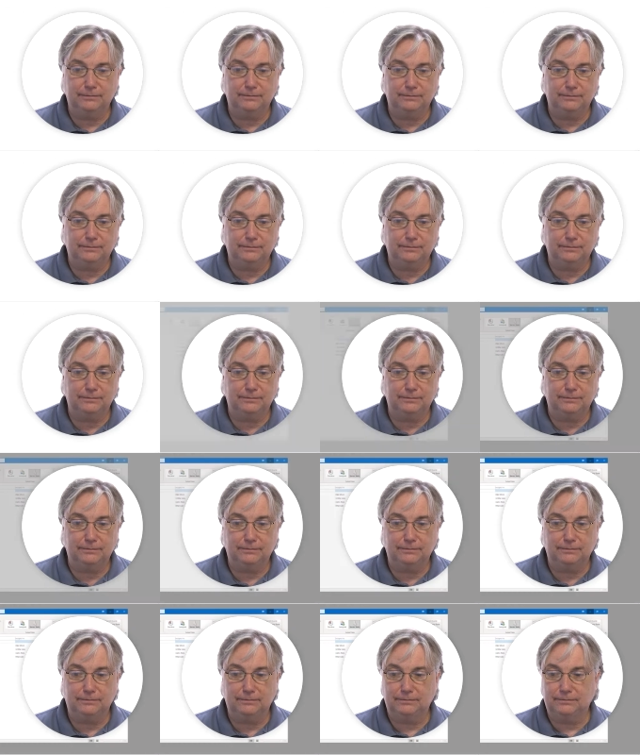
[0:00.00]

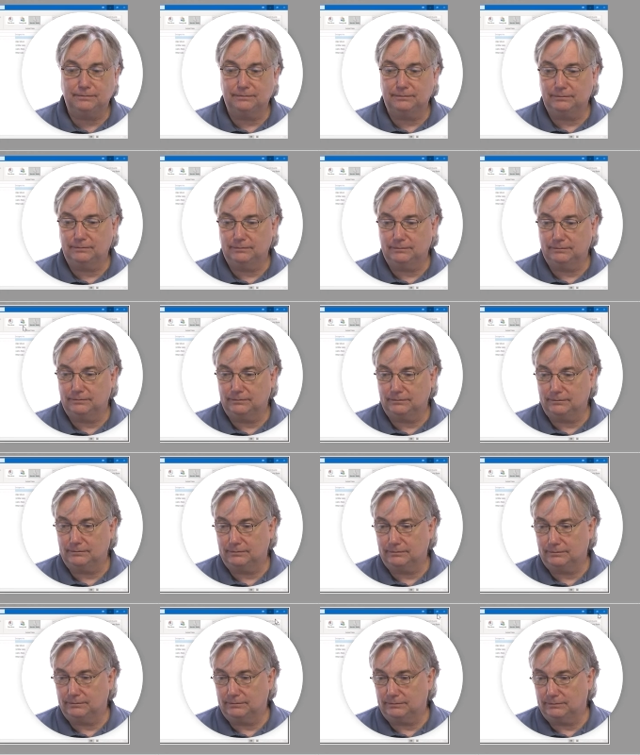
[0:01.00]

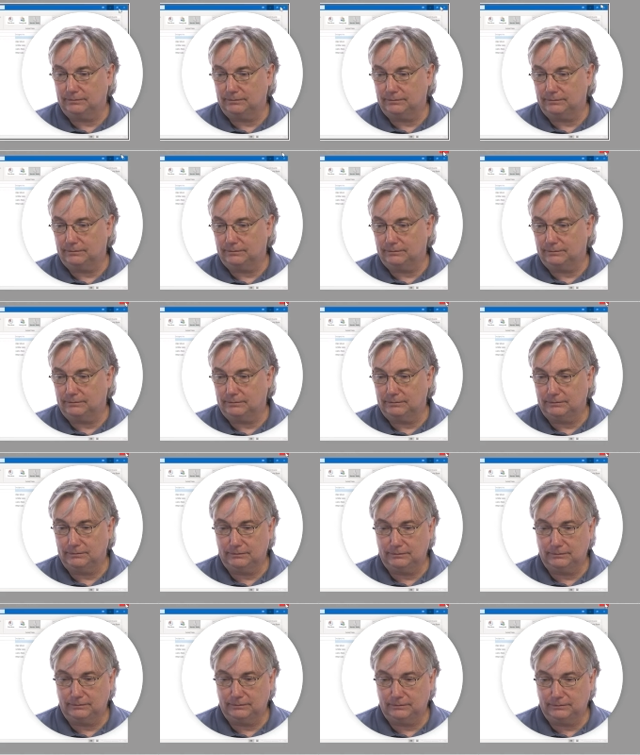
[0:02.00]

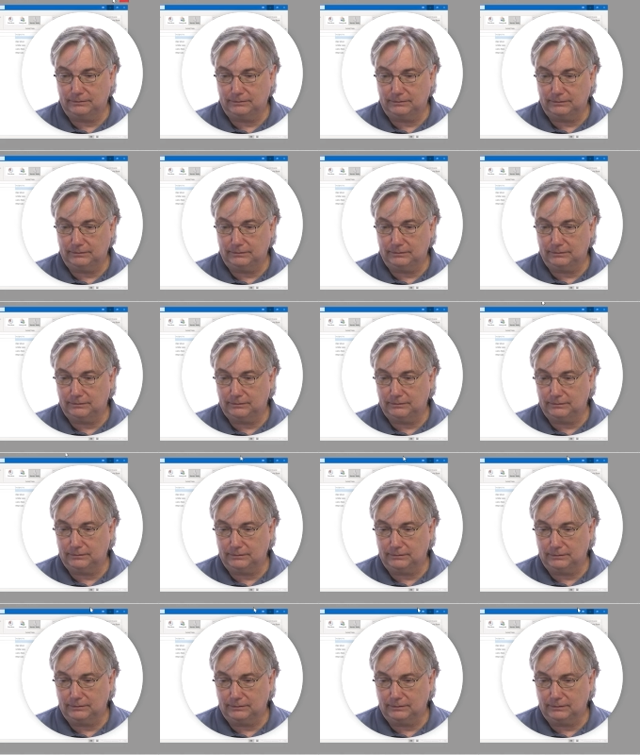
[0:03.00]

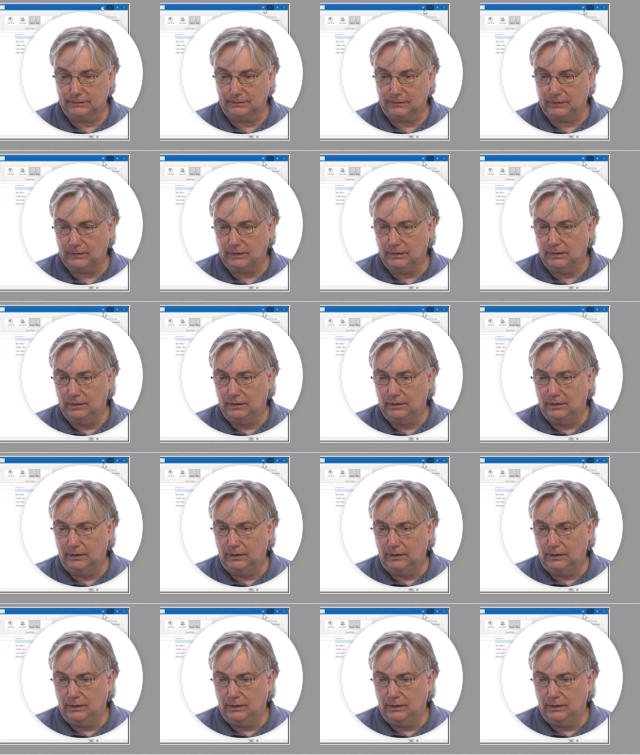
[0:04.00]
Nobody speaks.